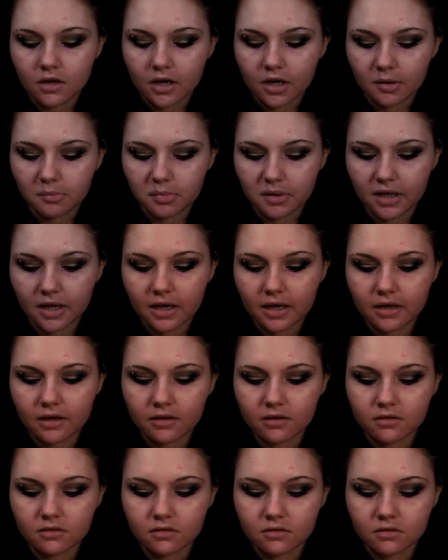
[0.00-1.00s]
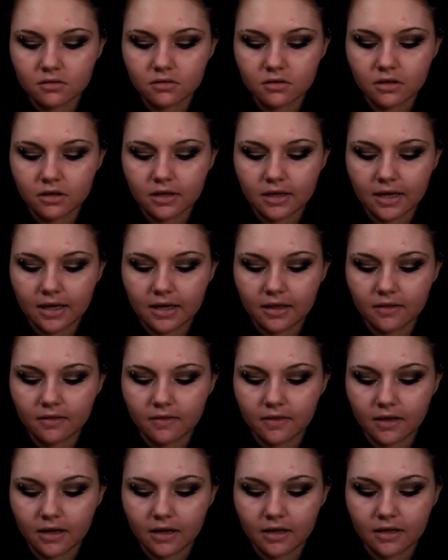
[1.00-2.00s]
I apply
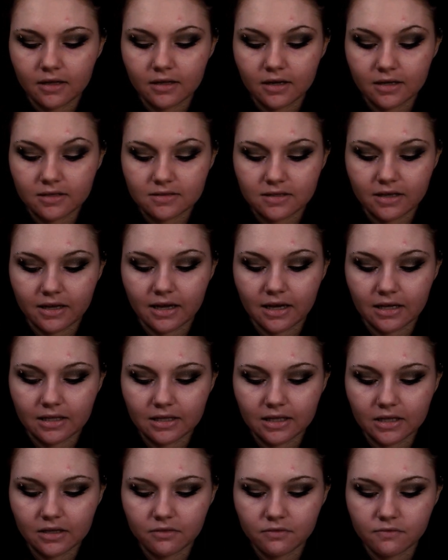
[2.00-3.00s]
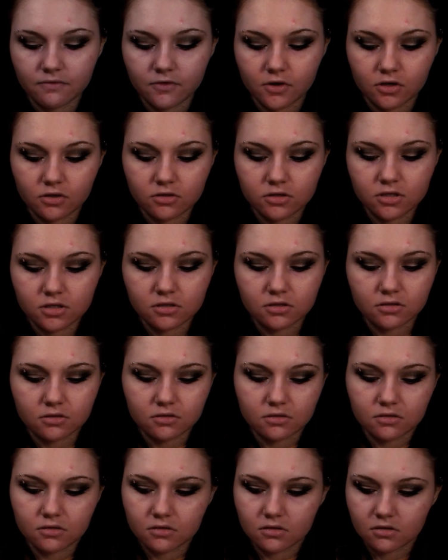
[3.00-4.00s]
it as a highlight first
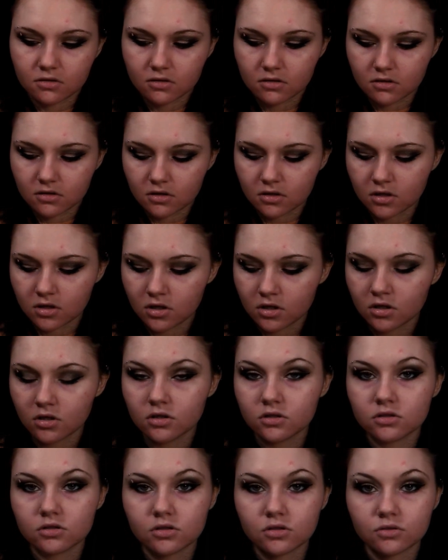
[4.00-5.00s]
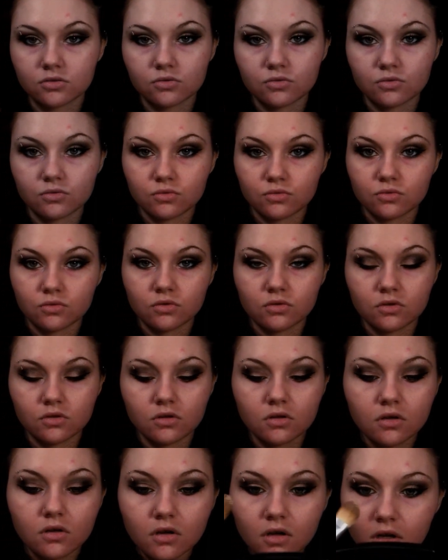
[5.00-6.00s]
to
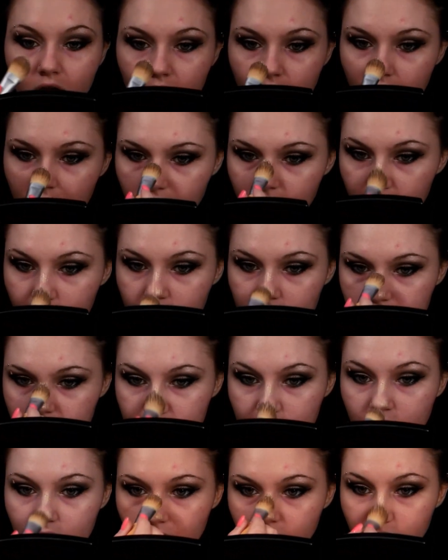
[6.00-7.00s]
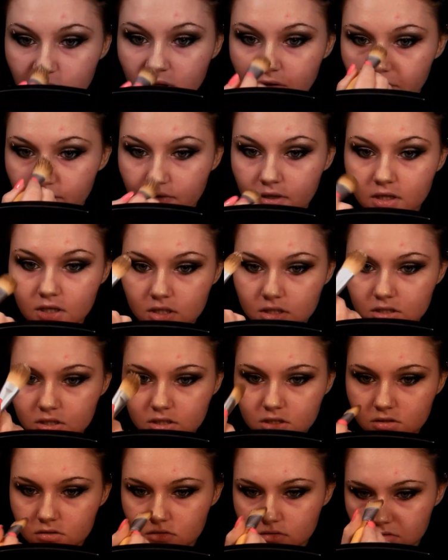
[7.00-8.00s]
the center of my
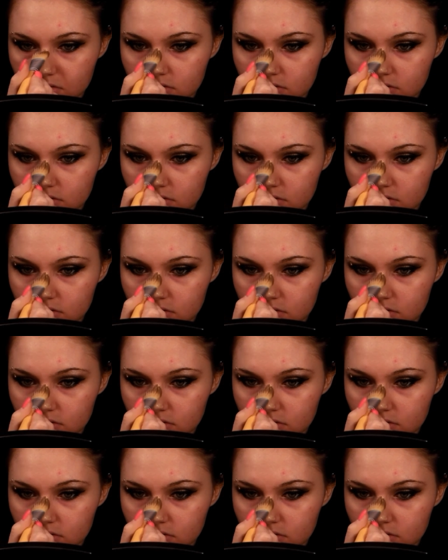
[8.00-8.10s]
face,